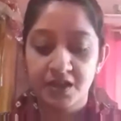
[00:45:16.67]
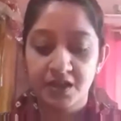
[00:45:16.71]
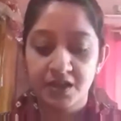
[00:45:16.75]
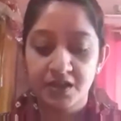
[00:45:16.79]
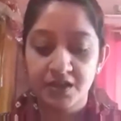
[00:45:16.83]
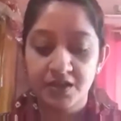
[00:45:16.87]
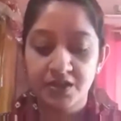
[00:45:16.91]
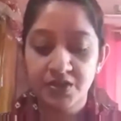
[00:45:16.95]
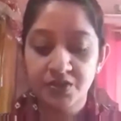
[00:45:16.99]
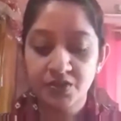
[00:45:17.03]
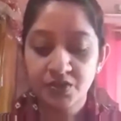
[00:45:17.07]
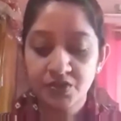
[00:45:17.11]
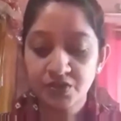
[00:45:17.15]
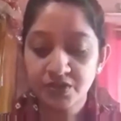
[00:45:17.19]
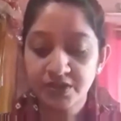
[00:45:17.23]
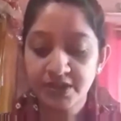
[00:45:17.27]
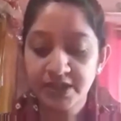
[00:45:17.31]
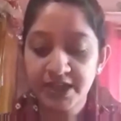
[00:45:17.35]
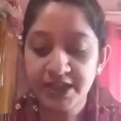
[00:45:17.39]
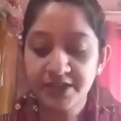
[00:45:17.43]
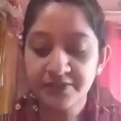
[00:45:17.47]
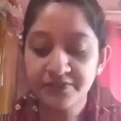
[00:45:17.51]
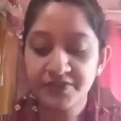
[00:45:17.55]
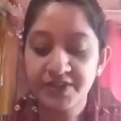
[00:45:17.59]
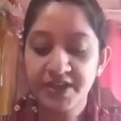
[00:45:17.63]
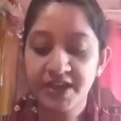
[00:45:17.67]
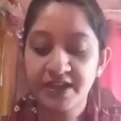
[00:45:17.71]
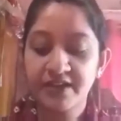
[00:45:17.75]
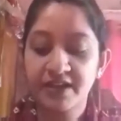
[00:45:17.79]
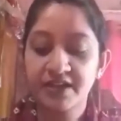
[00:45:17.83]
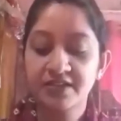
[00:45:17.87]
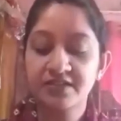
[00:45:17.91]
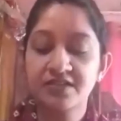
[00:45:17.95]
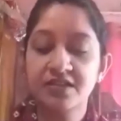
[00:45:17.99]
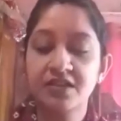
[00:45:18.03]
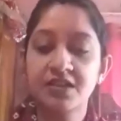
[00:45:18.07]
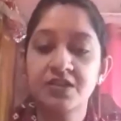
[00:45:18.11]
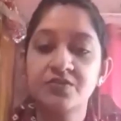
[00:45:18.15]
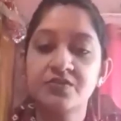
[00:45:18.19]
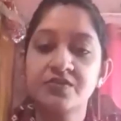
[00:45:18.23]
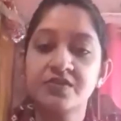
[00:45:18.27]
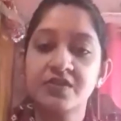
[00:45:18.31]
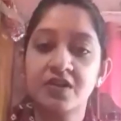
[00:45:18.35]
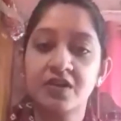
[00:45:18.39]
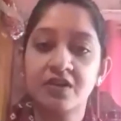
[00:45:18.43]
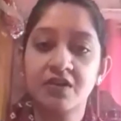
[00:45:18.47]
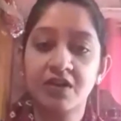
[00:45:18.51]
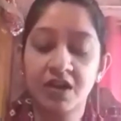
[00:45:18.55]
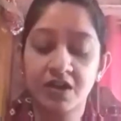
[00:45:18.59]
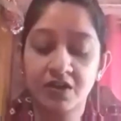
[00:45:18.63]
You could live there until you
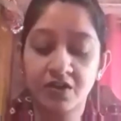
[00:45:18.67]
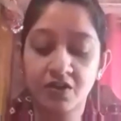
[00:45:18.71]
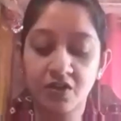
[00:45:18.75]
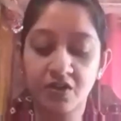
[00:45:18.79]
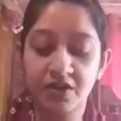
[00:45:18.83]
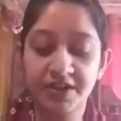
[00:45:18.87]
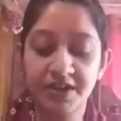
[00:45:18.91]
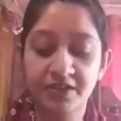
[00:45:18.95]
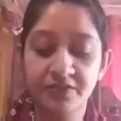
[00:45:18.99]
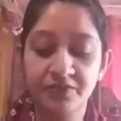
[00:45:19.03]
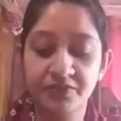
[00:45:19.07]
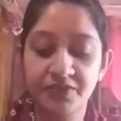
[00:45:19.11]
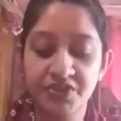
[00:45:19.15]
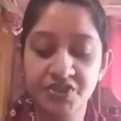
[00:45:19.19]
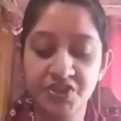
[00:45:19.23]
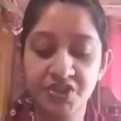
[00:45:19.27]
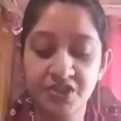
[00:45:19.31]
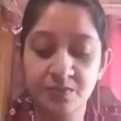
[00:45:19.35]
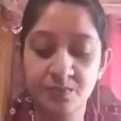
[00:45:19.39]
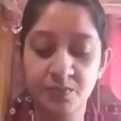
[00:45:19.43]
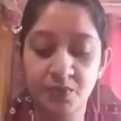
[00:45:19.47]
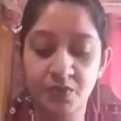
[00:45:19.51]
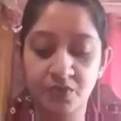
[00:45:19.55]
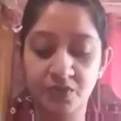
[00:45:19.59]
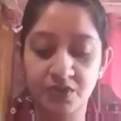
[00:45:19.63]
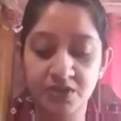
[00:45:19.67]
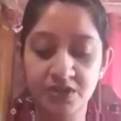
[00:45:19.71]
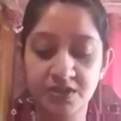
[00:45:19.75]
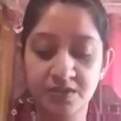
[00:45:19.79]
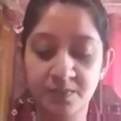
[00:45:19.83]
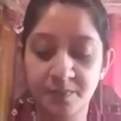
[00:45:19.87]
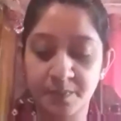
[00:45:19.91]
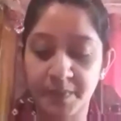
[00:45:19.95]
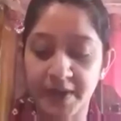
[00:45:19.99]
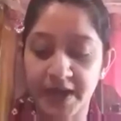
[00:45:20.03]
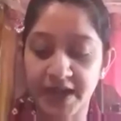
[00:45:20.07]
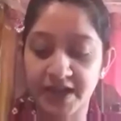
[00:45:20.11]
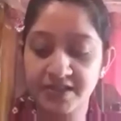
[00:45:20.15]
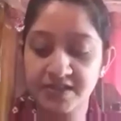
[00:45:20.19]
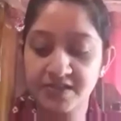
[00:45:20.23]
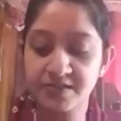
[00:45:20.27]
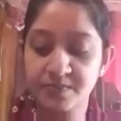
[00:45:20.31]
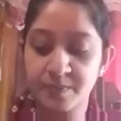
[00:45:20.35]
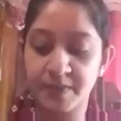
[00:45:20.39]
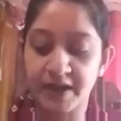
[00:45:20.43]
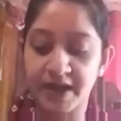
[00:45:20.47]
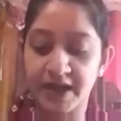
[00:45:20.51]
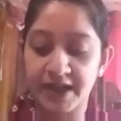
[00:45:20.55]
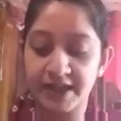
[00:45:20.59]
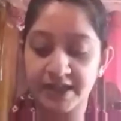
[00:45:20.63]
saw a coring fishing boat
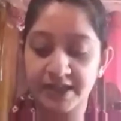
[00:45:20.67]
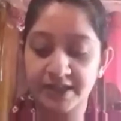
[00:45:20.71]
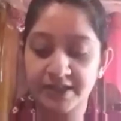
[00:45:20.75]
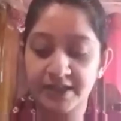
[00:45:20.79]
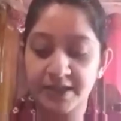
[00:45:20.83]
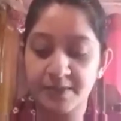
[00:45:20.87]
pass by.